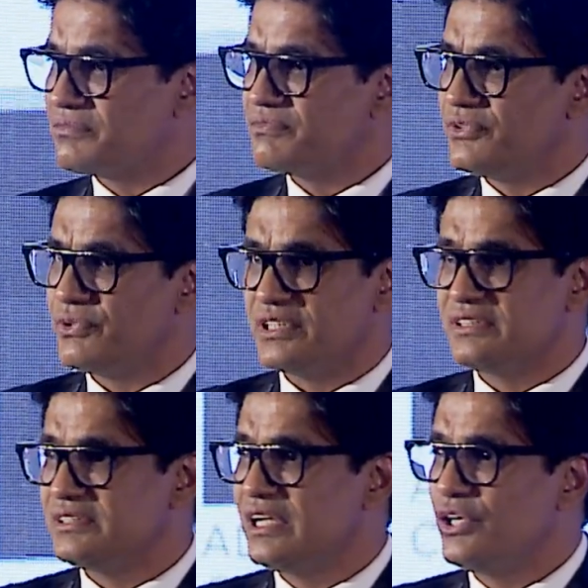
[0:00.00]
few
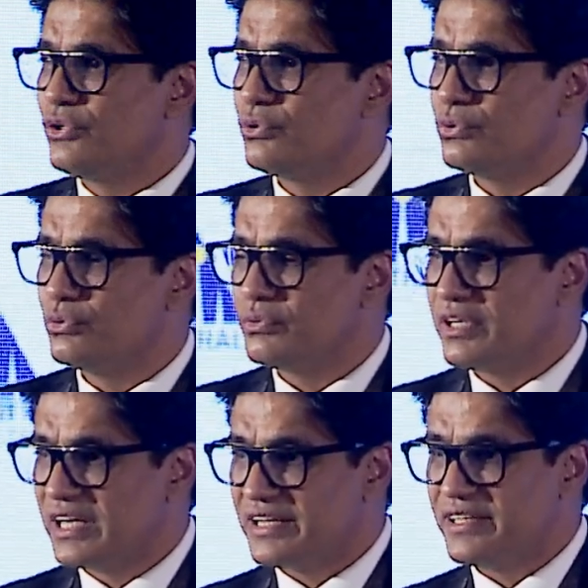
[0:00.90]
years to
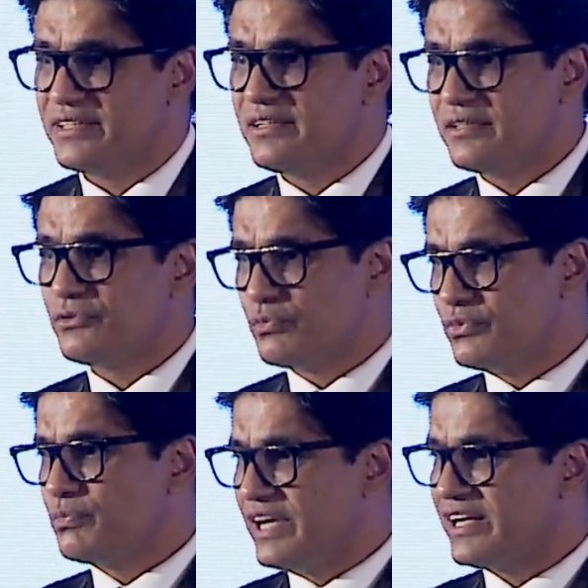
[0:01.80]
get it,
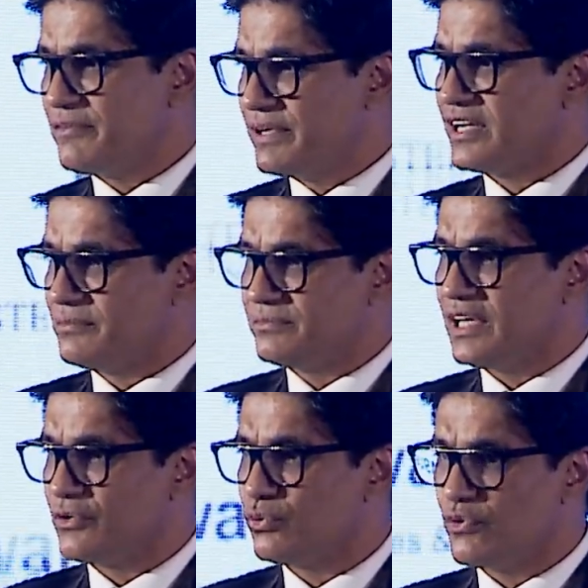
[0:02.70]
to make it become
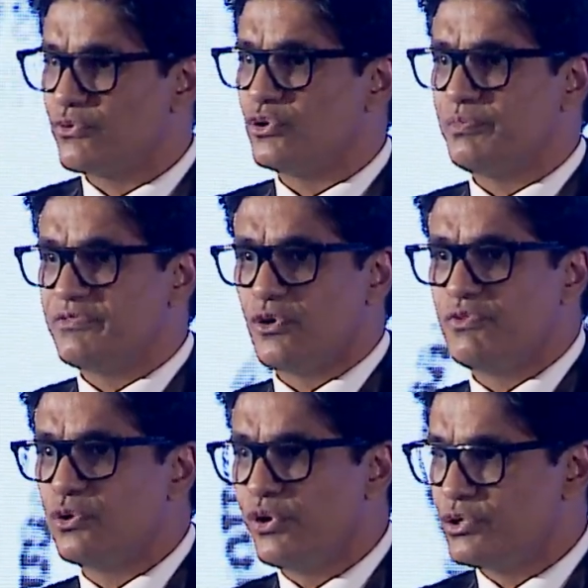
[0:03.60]
a rule of court before we
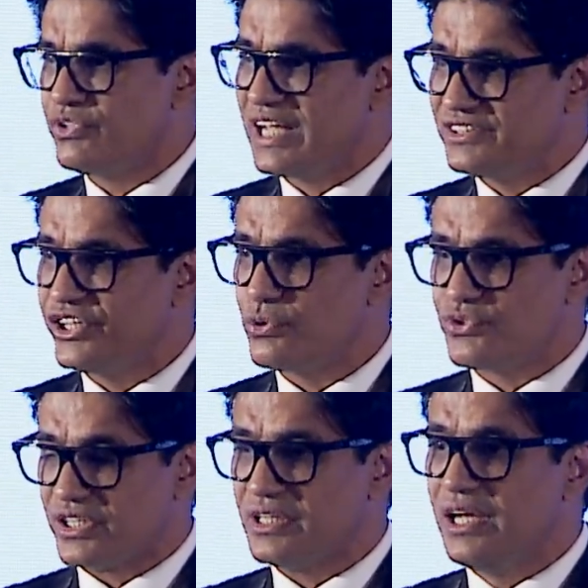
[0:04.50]
go into the
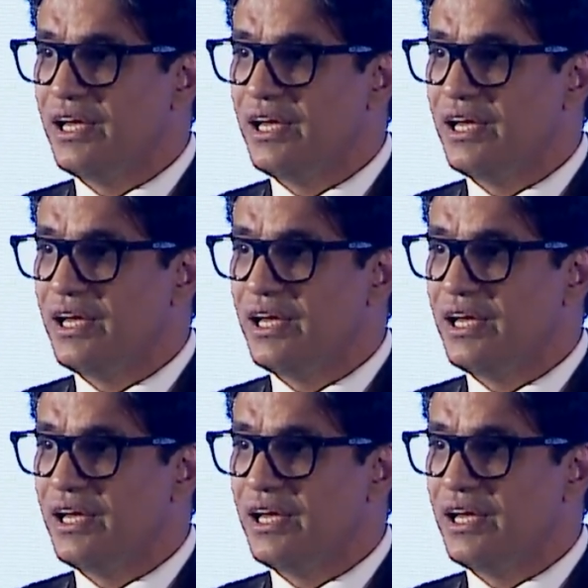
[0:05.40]
execution.